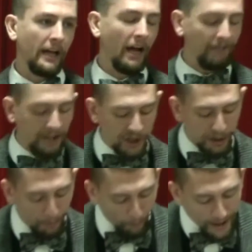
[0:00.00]
of
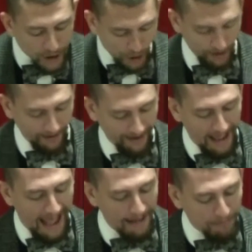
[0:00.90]
inspiration
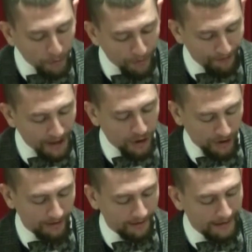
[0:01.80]
and
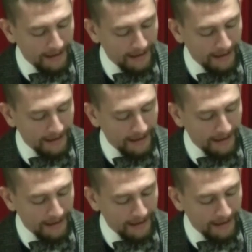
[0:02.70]
motivation